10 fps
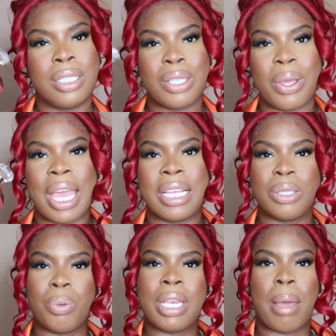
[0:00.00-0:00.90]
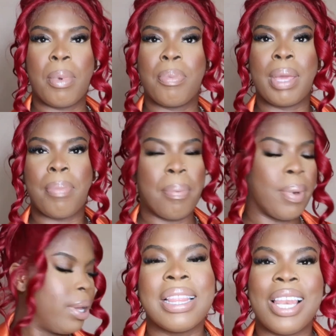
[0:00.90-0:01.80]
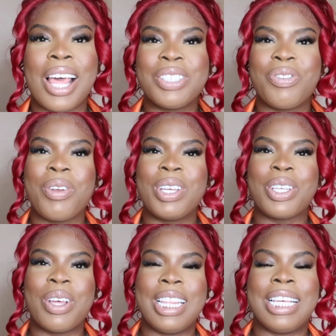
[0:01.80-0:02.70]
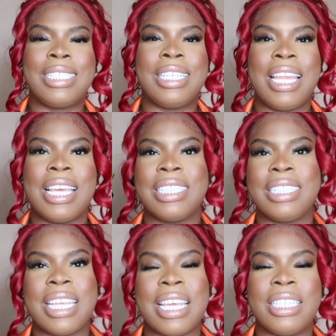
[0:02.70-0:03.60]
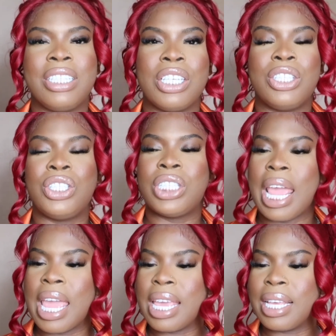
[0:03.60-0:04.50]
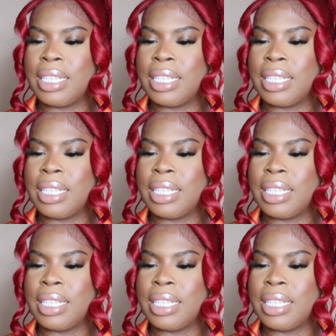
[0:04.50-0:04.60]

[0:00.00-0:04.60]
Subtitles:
So yeah, Sweet Diamond Pink Pepper. The last fragrance on this list is Sehr